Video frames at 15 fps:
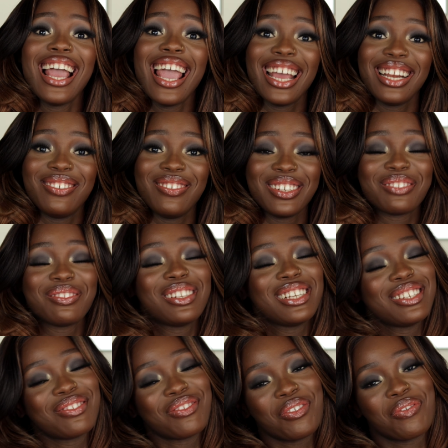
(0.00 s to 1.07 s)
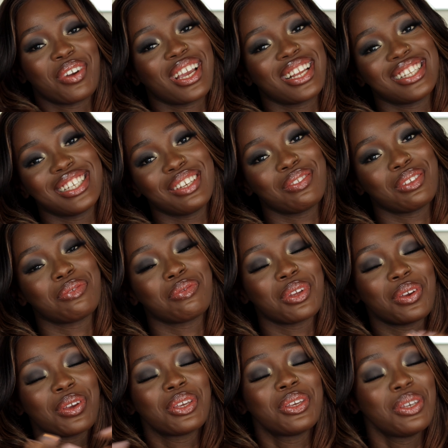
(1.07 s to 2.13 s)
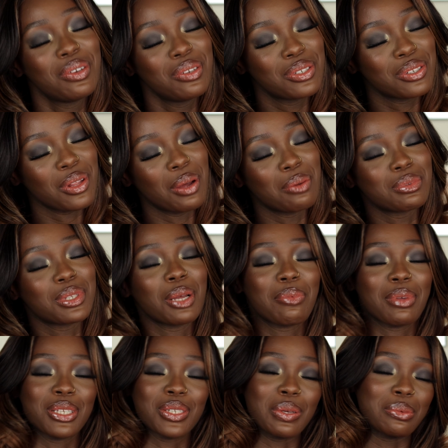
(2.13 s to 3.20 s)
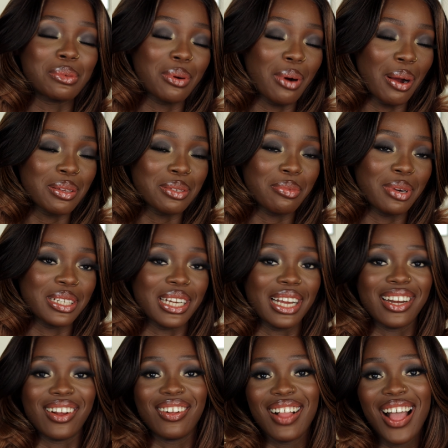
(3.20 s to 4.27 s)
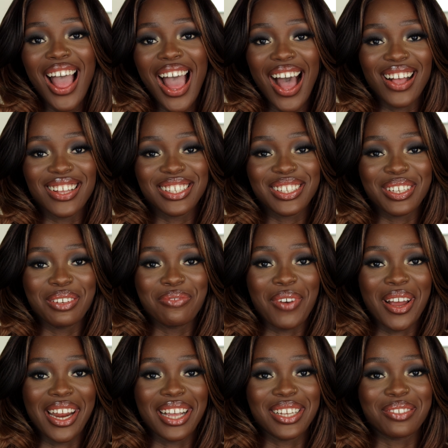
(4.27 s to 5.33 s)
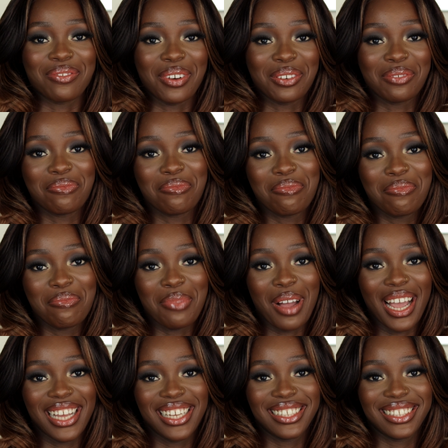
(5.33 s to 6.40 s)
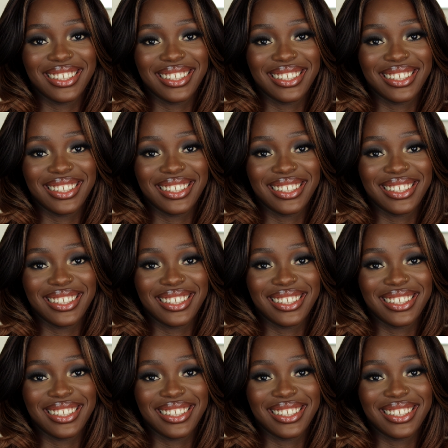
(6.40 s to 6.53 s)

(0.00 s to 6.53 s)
Anyways, please do not forget to give this video a huge thumbs up and subscribe to my channel. I'll see you in my next one. Bye.